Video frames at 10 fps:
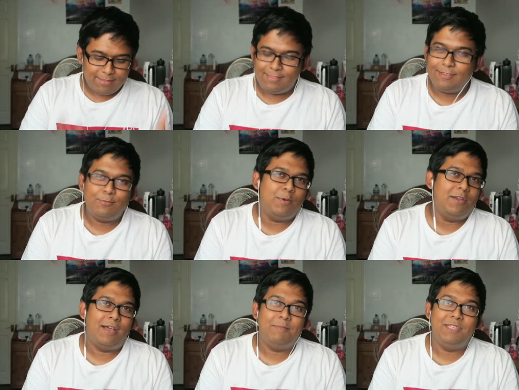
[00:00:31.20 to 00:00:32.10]
this
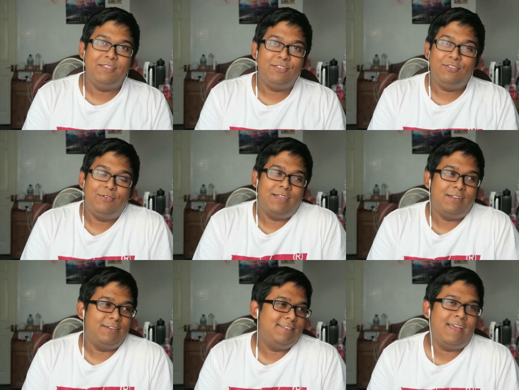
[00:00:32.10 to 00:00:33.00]
one, I mean, you can
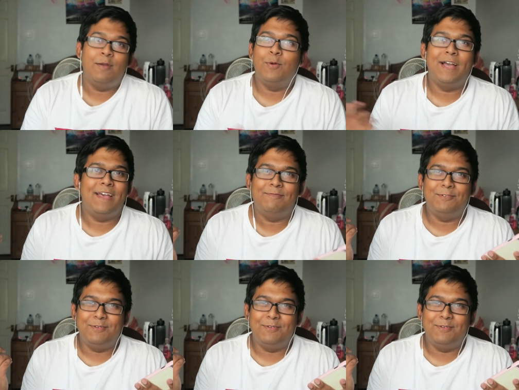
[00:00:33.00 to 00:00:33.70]
understand why I have to